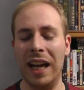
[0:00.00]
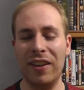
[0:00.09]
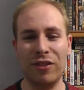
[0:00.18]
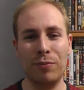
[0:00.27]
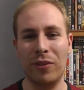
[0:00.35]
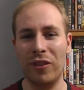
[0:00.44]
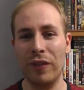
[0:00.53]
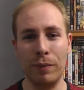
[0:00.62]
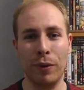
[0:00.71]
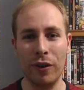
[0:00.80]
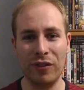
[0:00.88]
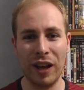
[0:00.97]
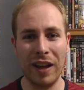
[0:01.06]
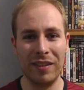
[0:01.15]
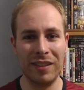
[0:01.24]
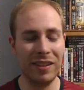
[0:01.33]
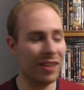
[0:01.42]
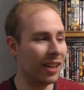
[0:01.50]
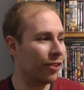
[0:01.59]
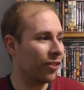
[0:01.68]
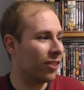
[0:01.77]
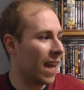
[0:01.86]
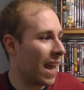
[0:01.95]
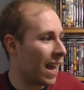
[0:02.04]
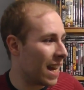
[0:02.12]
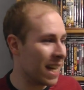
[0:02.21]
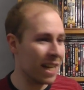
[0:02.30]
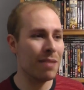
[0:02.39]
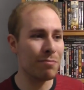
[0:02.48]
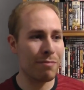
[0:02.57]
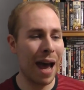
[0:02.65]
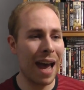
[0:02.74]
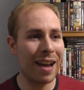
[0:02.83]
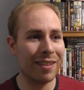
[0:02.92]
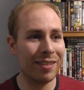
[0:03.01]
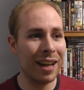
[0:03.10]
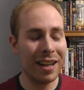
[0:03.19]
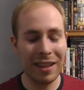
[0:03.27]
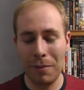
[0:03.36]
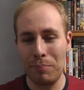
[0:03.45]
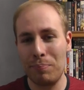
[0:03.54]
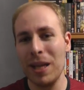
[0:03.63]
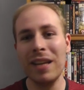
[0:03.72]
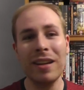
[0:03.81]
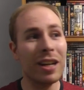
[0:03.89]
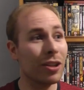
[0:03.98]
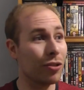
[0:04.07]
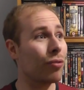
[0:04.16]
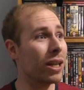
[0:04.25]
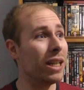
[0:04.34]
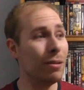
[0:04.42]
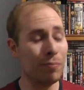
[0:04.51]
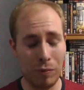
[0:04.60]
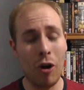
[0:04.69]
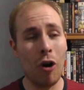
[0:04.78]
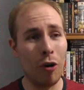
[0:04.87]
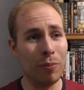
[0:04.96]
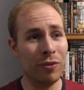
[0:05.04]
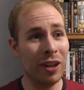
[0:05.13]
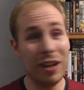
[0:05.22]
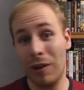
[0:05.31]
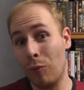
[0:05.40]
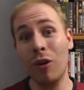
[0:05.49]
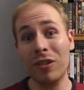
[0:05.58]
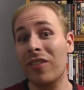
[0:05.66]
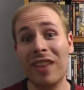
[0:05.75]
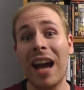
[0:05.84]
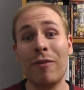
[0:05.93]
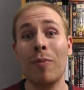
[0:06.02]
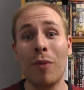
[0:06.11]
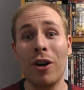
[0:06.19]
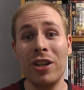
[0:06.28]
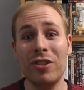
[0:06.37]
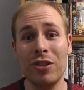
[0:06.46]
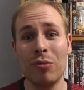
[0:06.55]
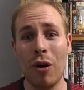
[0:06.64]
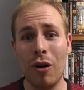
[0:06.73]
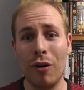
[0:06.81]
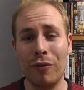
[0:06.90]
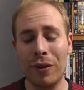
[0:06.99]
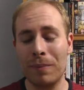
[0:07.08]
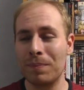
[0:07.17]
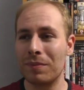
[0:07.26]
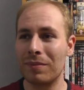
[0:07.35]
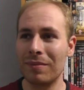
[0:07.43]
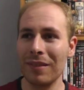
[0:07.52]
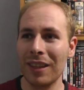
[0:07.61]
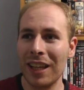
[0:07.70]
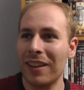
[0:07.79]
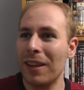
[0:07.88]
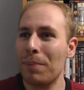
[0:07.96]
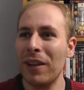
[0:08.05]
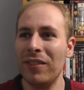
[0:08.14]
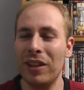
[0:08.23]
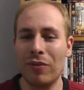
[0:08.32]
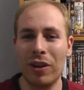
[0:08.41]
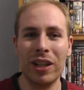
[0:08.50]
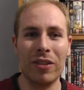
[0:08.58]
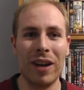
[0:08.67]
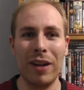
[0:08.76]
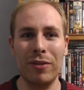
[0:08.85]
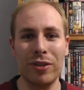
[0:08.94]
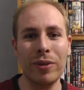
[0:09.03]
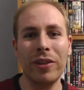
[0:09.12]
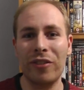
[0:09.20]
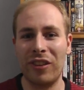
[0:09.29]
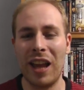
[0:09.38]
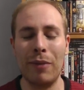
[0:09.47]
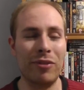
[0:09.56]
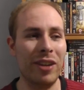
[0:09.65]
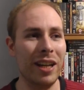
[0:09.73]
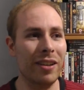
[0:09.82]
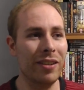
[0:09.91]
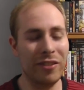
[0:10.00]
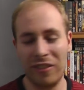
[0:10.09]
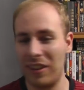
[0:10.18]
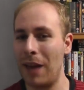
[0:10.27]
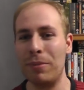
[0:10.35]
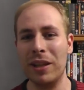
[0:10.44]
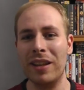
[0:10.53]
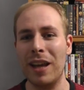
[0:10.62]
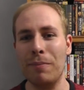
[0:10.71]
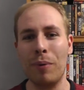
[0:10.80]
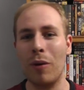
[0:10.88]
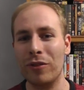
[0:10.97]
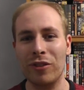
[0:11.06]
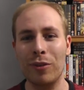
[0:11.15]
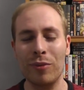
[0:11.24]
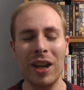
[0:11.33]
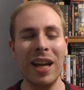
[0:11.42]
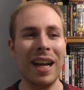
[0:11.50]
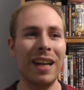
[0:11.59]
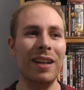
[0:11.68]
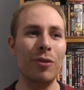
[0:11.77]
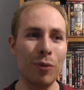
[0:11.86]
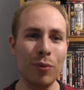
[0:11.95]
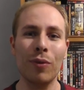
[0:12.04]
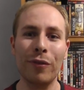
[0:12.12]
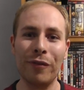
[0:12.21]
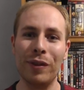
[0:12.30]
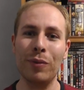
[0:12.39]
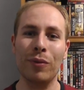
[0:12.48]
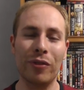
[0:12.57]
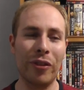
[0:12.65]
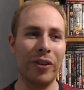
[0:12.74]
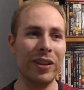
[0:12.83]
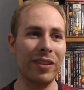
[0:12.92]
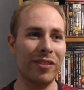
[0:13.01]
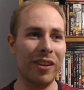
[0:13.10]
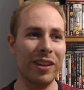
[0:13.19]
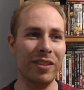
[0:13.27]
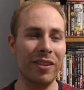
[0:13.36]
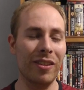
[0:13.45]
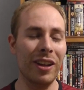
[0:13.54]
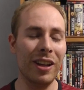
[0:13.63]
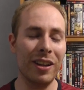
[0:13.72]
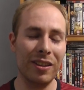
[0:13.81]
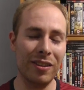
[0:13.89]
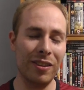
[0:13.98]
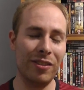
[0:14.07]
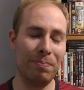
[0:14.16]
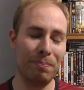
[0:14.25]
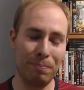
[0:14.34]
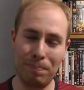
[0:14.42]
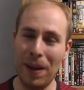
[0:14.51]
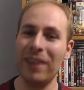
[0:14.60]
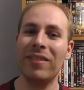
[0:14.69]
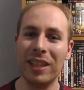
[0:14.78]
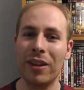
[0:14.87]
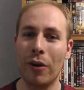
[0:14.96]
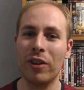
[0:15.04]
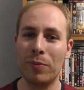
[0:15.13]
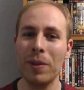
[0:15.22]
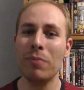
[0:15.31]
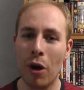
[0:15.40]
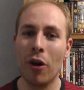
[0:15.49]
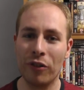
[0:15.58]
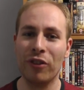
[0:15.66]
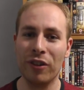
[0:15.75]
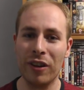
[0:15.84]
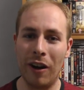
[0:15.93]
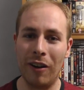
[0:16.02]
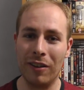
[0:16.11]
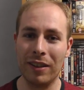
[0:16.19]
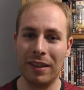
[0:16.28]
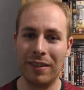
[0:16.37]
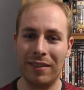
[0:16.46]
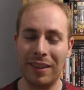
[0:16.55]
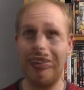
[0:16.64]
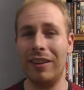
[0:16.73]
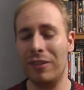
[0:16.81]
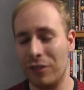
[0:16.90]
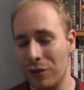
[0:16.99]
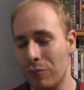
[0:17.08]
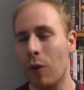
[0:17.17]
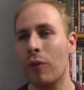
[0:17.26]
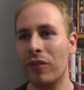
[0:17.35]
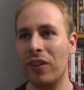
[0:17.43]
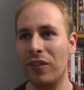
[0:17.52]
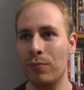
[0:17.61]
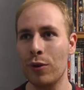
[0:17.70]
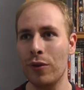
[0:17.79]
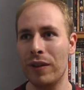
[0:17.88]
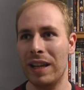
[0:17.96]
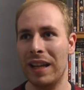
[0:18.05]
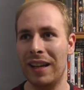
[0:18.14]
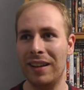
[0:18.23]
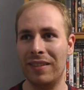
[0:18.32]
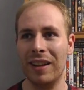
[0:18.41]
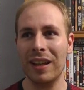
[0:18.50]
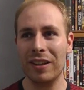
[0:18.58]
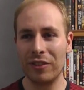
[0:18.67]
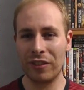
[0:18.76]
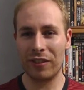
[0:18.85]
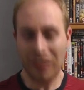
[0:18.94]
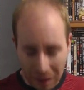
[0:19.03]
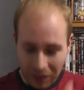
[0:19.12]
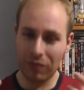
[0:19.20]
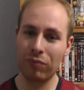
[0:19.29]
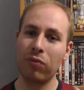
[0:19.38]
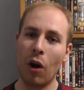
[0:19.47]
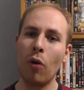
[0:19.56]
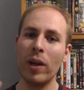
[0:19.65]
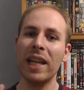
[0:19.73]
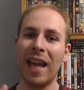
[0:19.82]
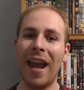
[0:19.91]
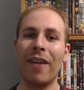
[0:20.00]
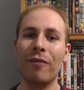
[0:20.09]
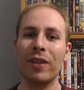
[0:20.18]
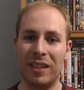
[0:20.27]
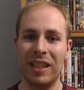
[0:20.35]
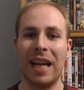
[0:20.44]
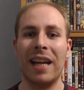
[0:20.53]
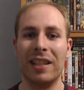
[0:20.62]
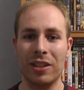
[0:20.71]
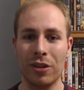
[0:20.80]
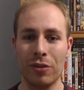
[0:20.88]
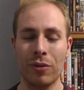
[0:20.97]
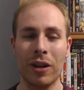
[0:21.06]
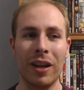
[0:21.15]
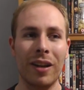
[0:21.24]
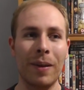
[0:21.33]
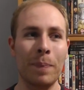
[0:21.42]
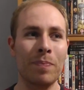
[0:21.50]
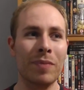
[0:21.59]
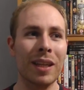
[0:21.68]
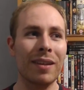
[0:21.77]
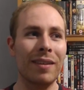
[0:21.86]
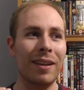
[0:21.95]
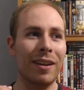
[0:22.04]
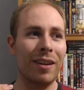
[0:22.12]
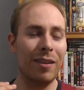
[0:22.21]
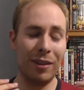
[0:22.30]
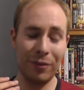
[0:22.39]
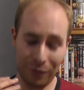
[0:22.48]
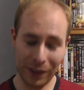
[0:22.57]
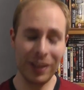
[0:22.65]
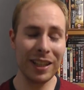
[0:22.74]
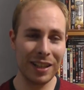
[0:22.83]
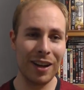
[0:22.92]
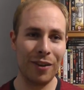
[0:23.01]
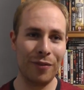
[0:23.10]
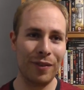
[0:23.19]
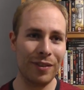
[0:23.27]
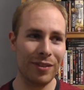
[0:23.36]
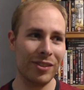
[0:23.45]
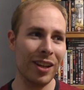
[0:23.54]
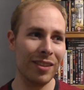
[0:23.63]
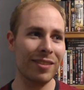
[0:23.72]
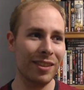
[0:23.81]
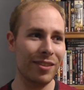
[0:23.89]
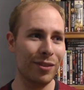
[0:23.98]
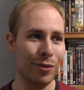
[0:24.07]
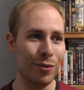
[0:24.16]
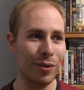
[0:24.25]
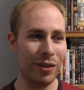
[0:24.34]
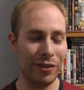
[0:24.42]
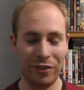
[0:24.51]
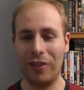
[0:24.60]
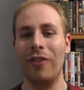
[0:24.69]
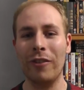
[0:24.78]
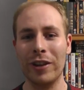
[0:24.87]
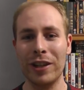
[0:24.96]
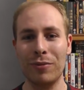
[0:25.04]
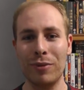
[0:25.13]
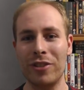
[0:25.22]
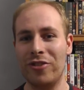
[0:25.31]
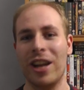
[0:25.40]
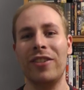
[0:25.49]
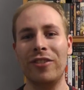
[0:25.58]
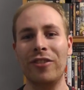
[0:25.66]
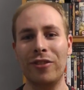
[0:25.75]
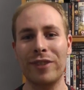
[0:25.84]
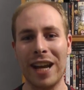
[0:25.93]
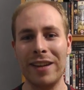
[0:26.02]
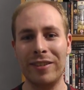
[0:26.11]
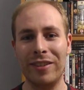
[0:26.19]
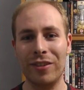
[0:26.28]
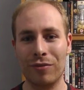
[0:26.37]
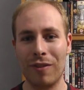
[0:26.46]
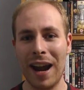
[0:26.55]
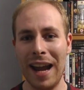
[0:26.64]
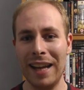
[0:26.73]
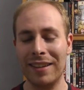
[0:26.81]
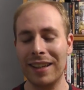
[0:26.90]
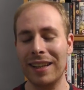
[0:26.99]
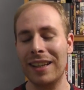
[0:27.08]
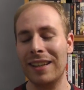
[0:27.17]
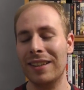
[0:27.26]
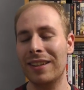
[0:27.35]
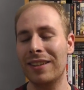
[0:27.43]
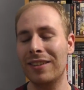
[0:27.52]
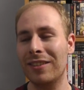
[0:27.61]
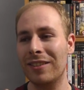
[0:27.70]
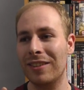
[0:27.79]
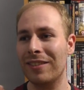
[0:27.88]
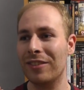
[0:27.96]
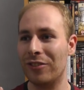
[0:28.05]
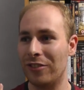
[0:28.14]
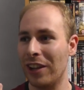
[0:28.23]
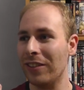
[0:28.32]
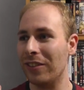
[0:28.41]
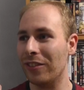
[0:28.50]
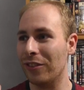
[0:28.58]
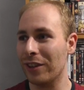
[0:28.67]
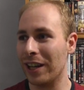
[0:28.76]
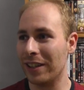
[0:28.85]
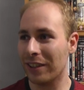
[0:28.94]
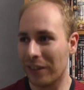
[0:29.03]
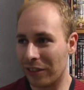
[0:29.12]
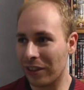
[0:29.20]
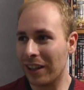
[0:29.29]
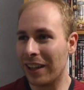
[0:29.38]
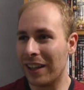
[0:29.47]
have specific personalities, they're just there in mass. They're big green blobs. What does that remind you of? And they're basically running around doing slapstick and slapping their bottoms, and it all feels like something that's basically going to be merchandised. And as you watch this movie and it's just throwing everything at you, I, funnily enough, started to side with Jason Sudeikis' Red. And Jason Sudeikis,